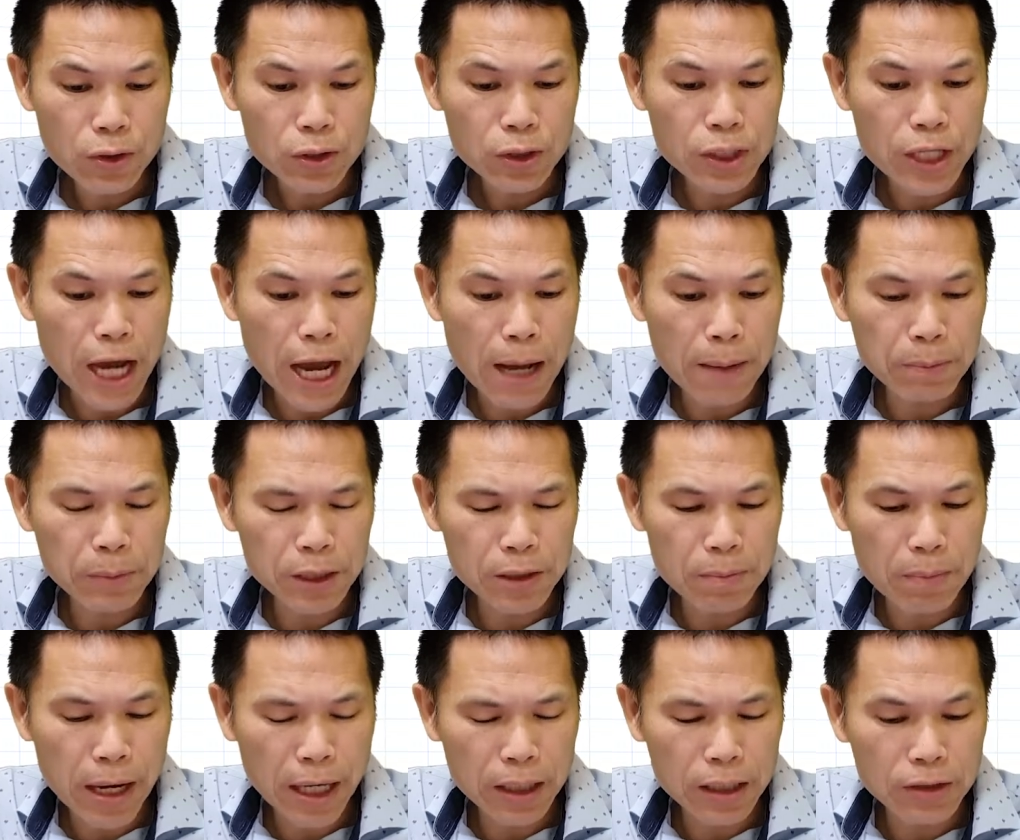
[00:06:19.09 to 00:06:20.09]
times
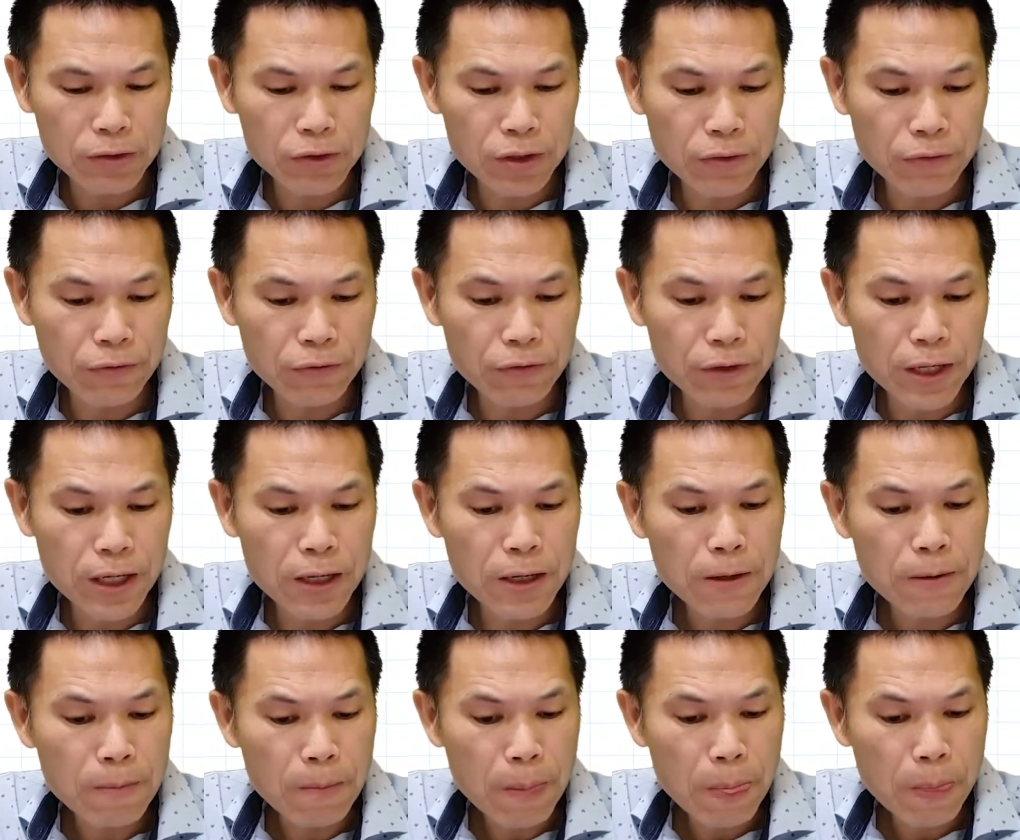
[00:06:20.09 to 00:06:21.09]
magnitude of v